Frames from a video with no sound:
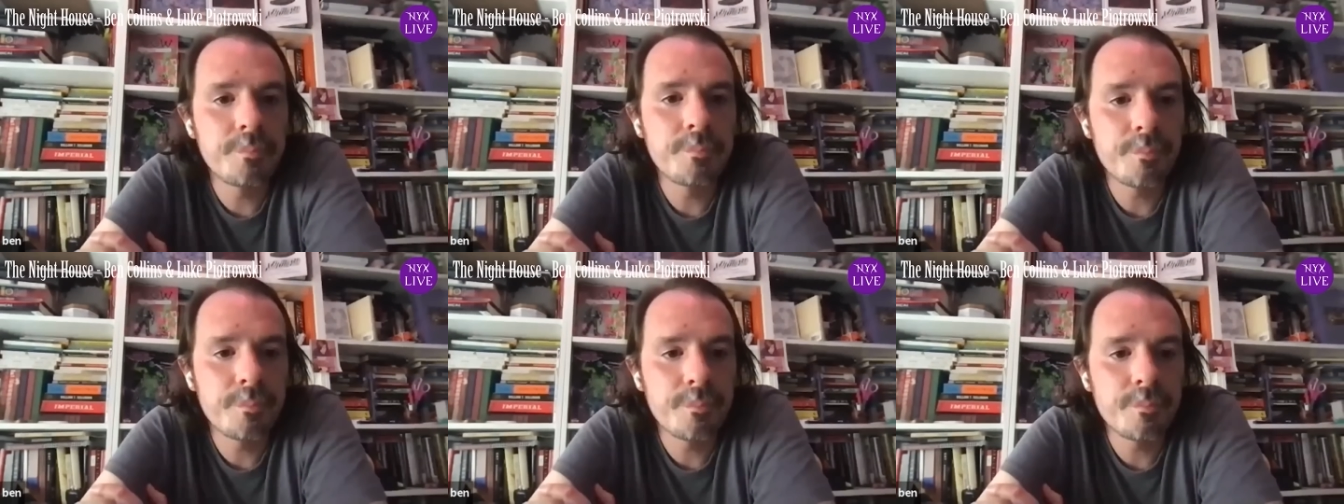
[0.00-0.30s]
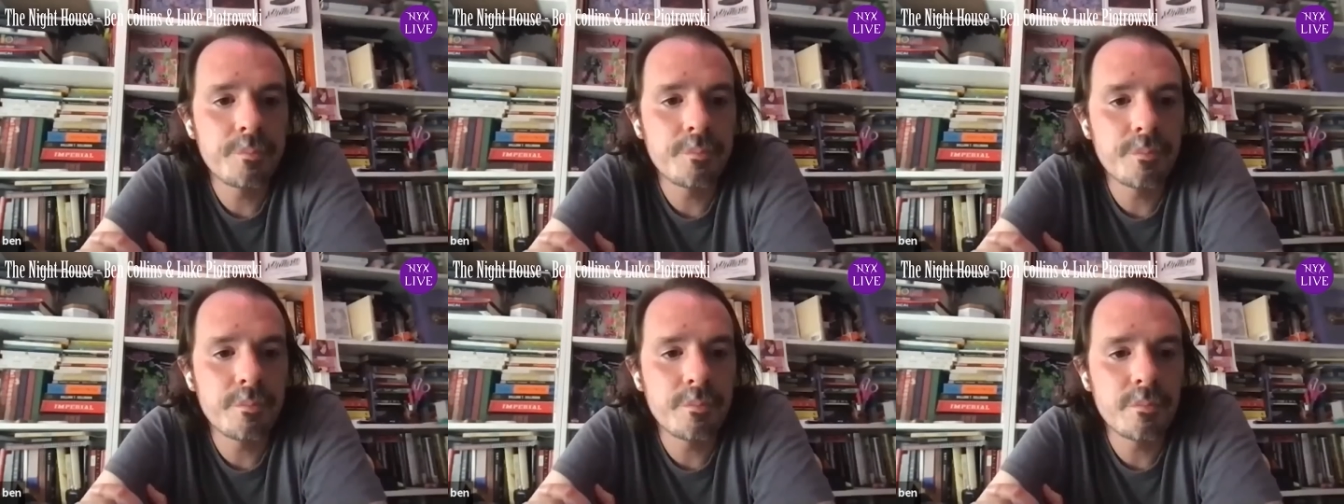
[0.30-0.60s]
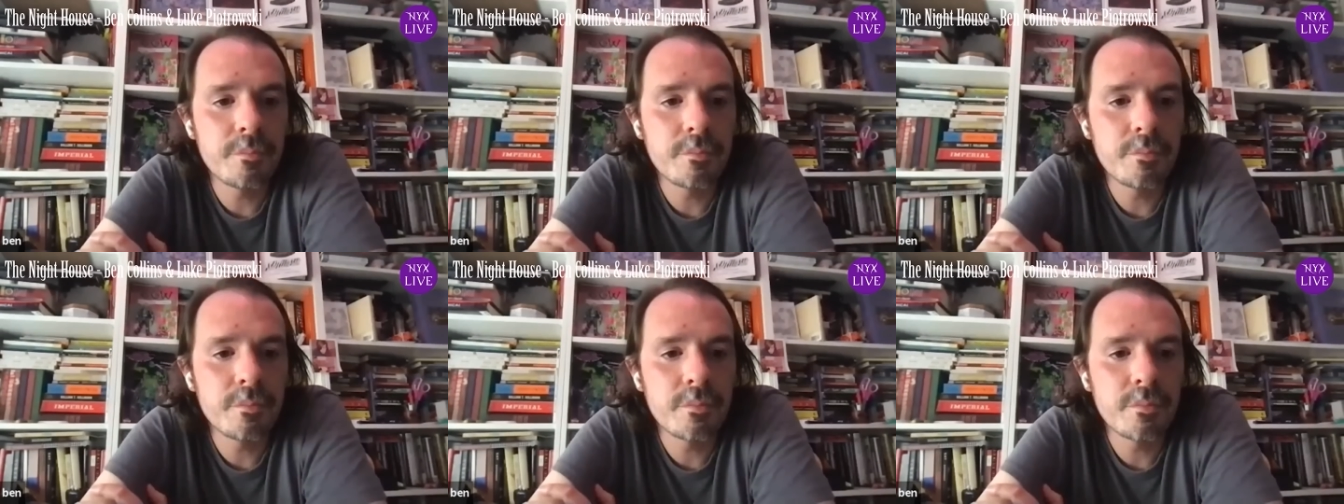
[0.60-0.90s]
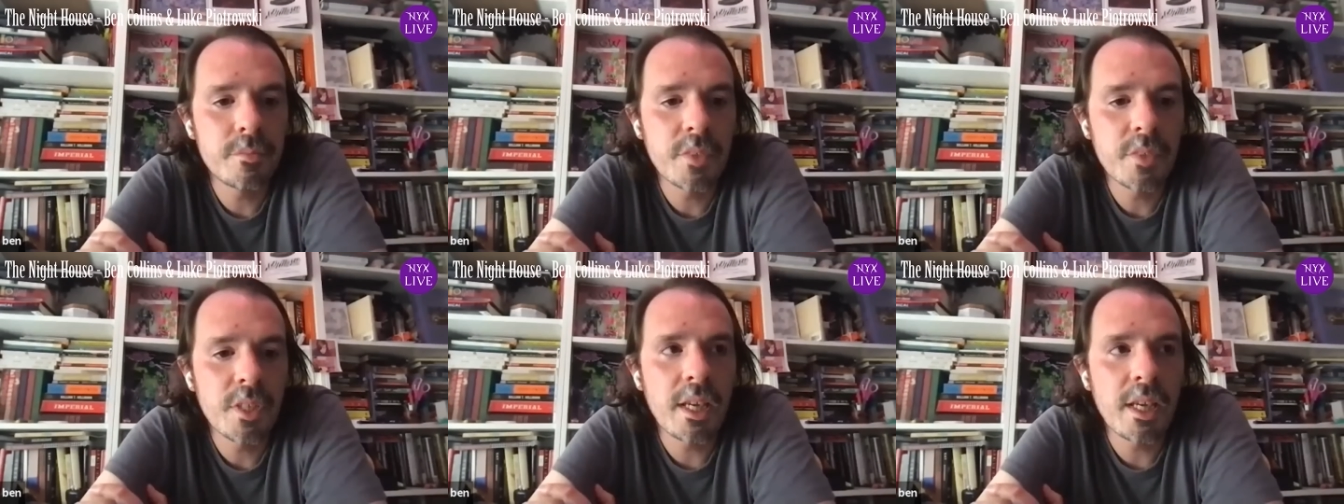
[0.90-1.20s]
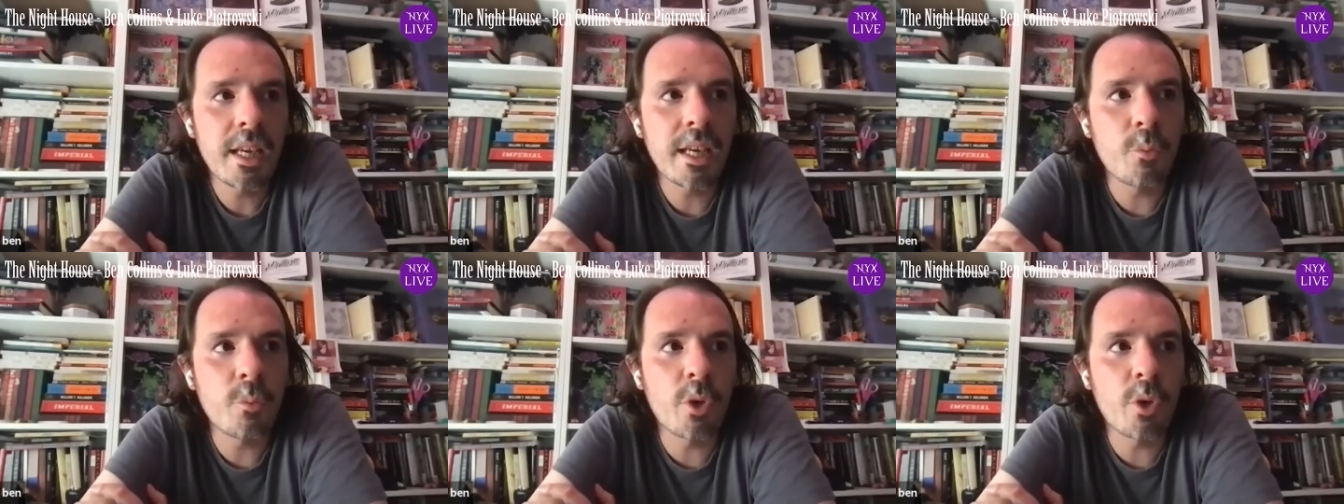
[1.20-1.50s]
or prequels, all
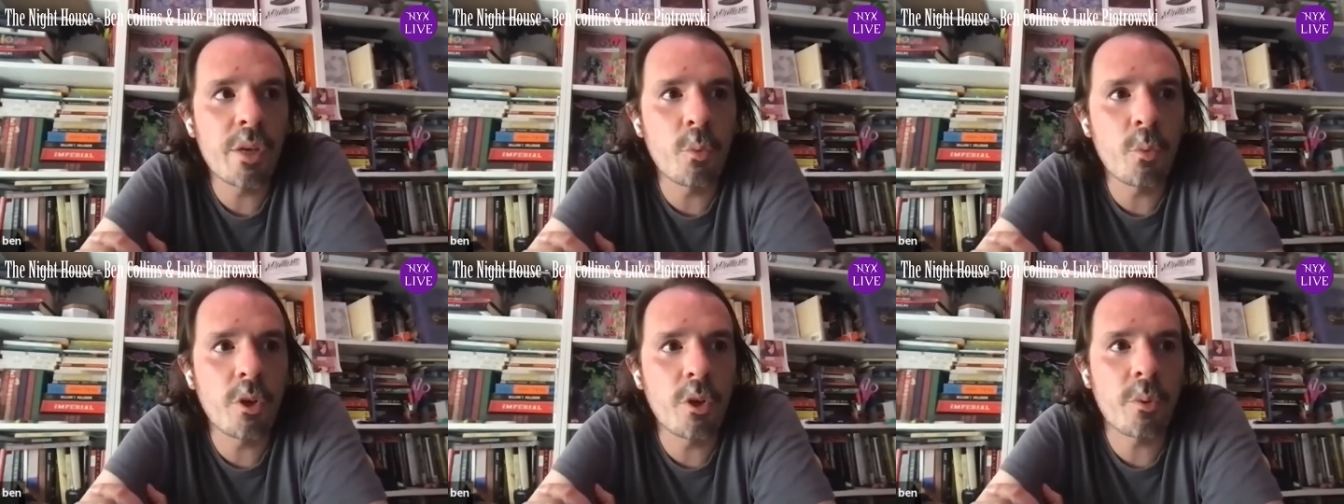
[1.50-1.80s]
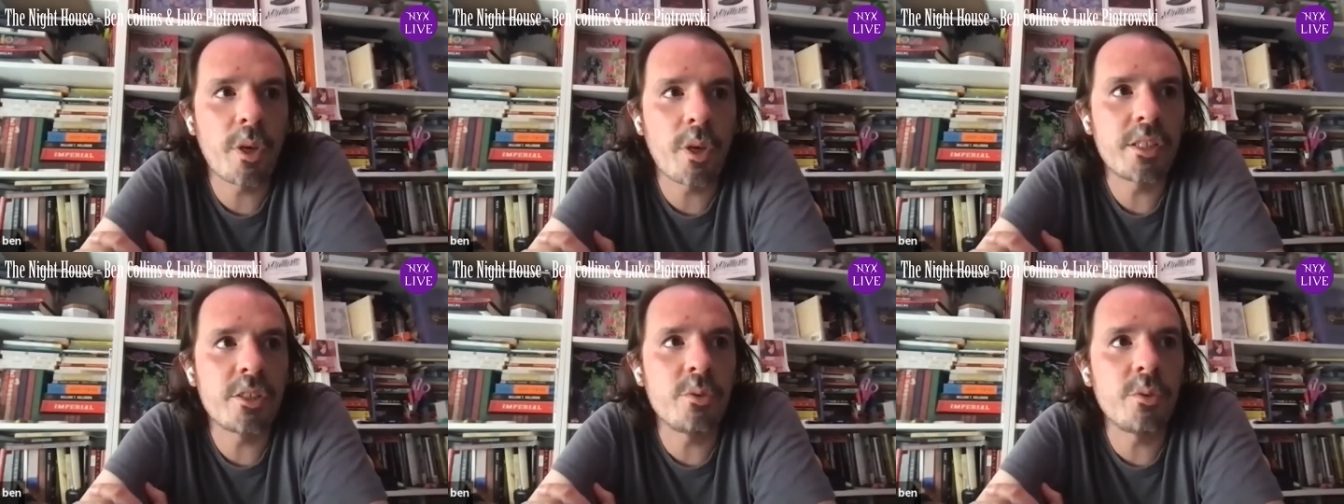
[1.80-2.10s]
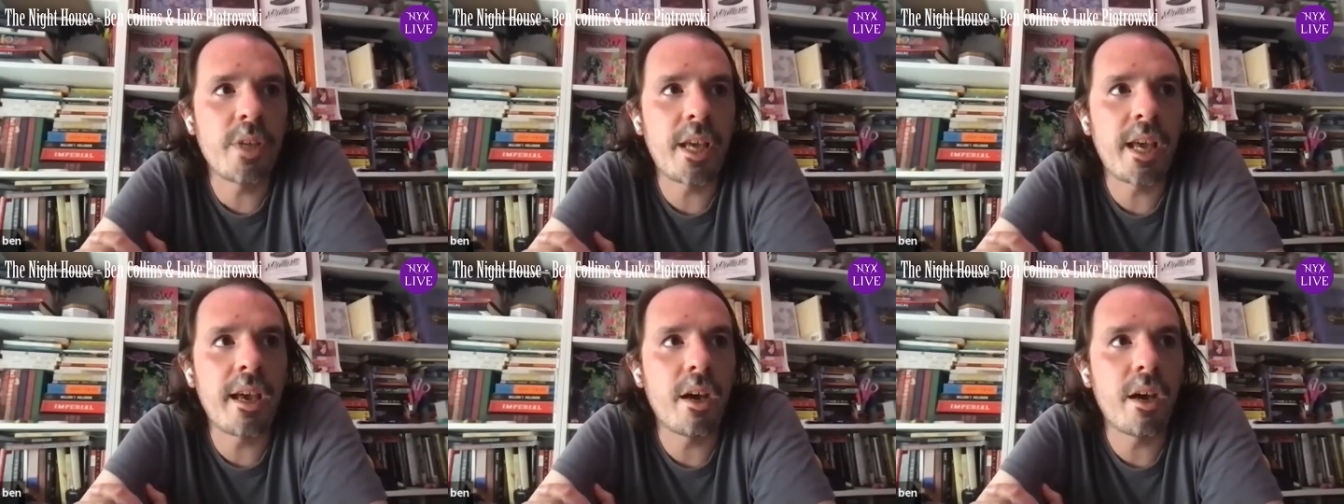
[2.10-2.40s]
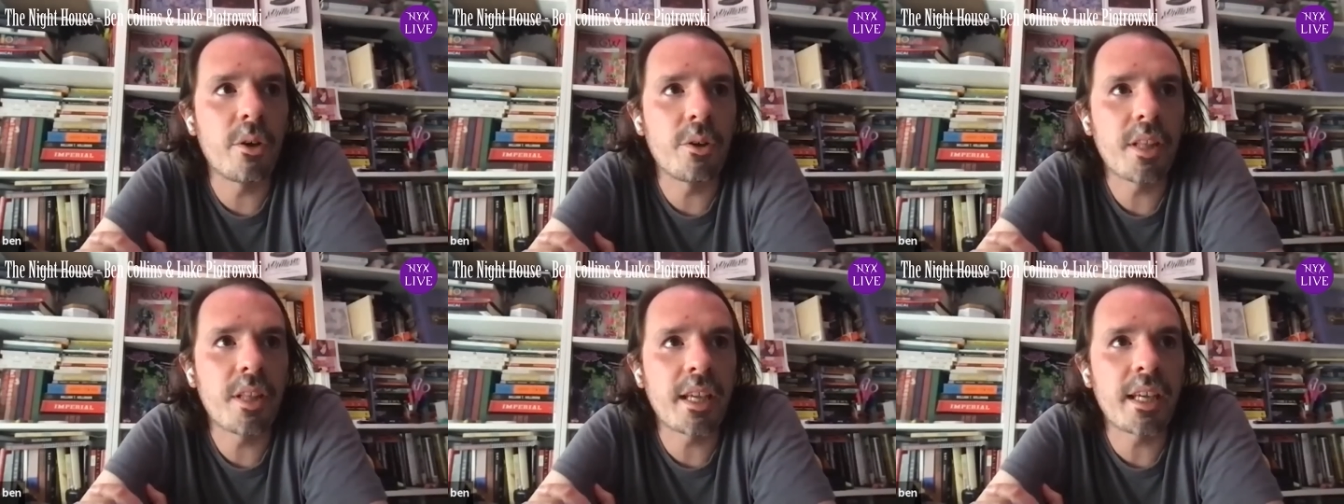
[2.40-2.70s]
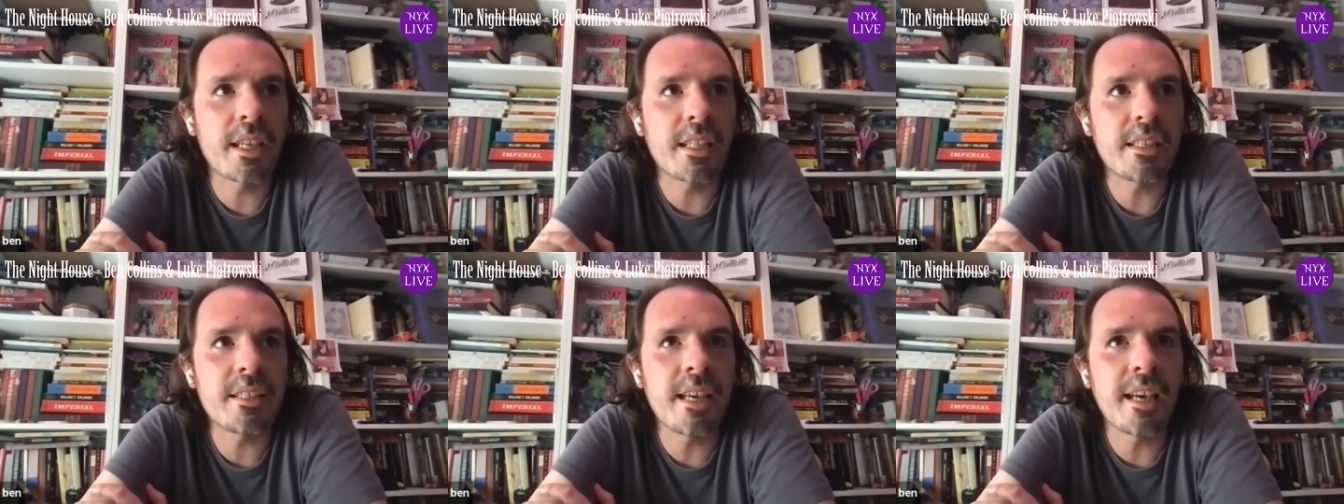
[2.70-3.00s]
dealing with different Halloween
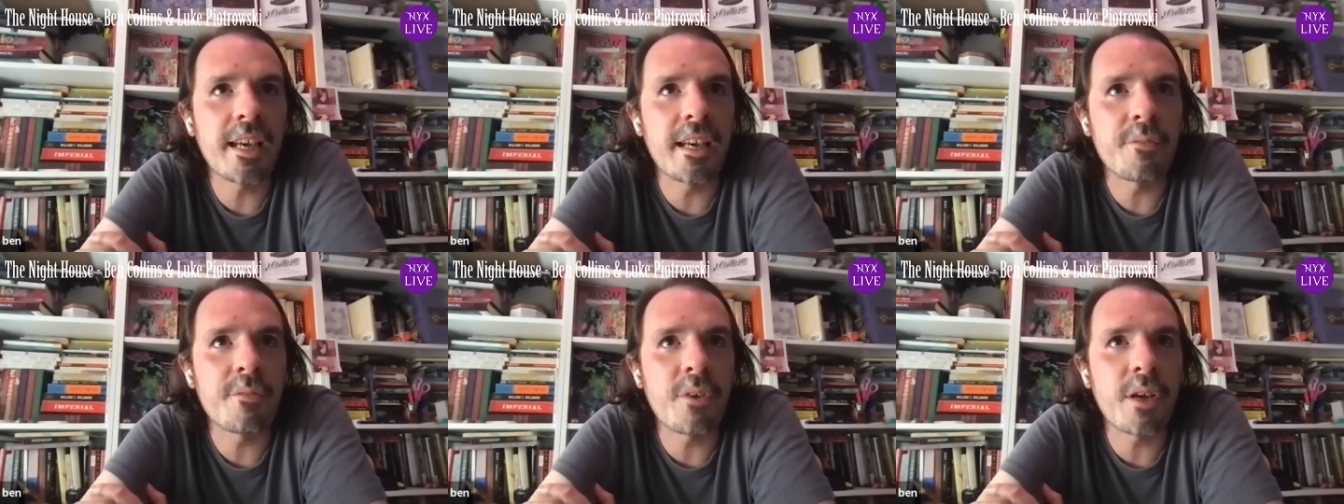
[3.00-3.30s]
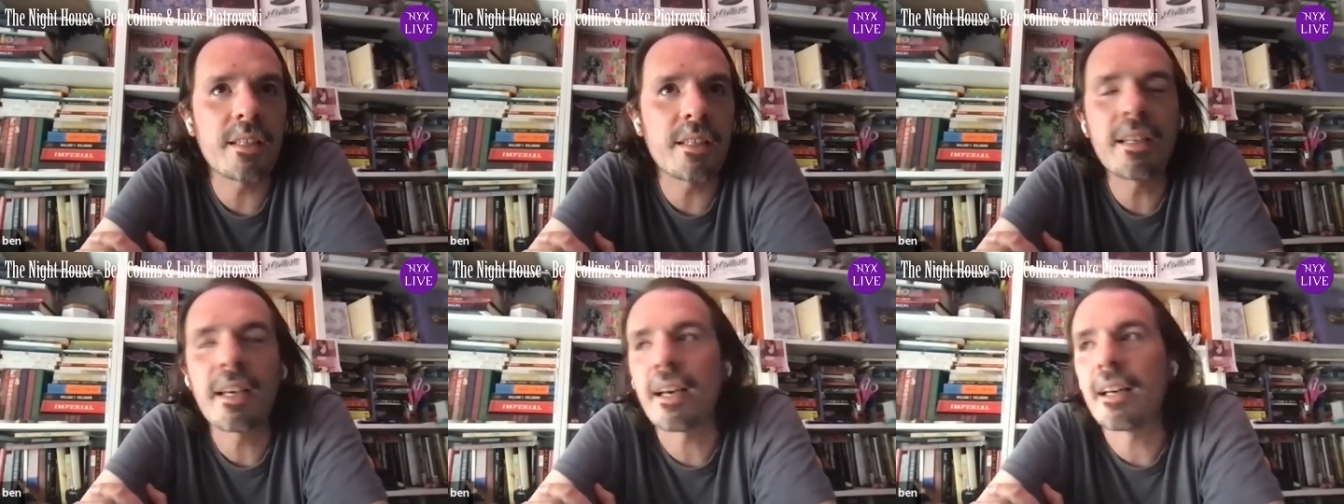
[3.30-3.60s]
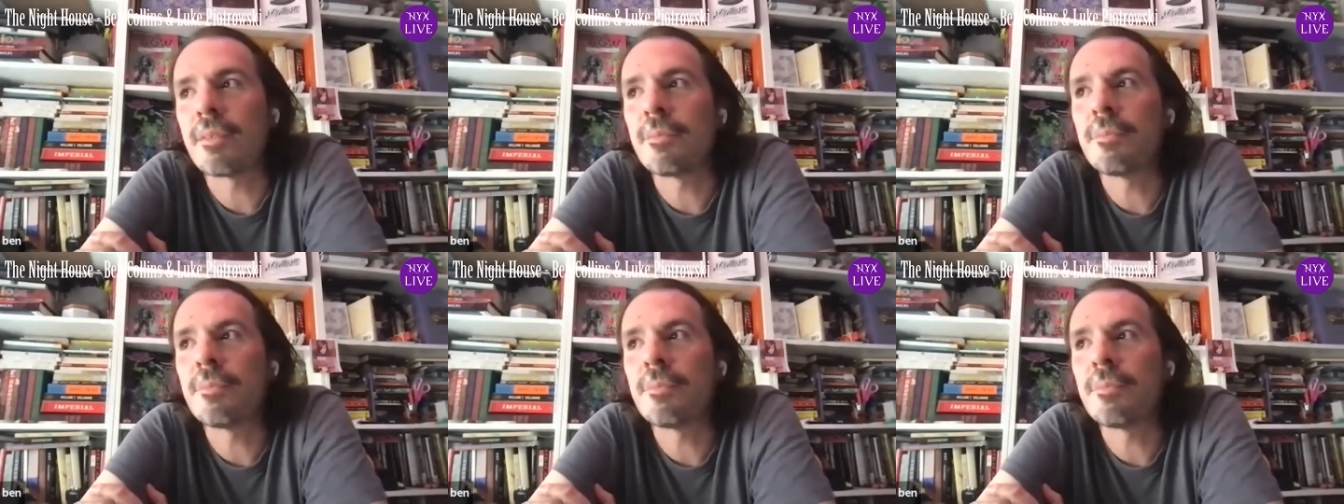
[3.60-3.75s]
nights and killings.